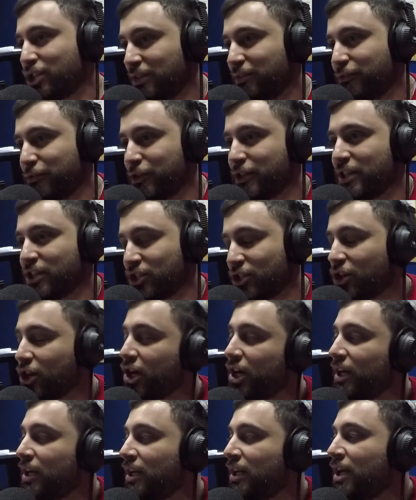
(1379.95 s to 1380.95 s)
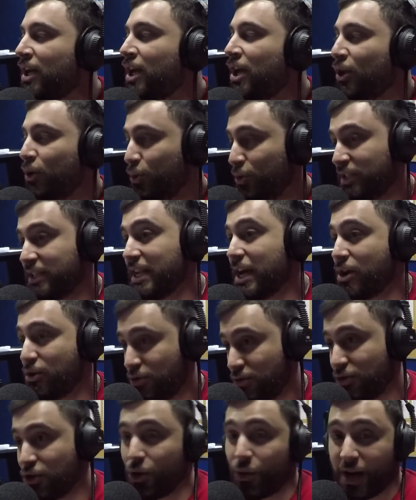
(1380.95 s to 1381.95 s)
for this art, who is
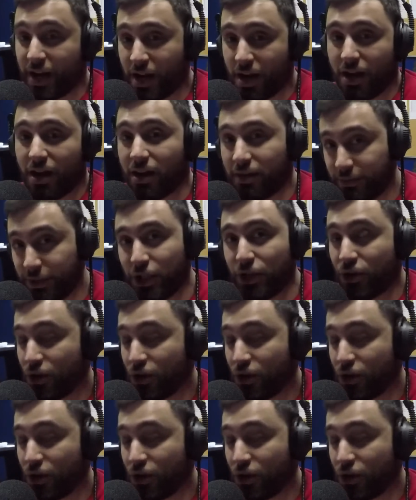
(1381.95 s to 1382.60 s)
now going up, you know,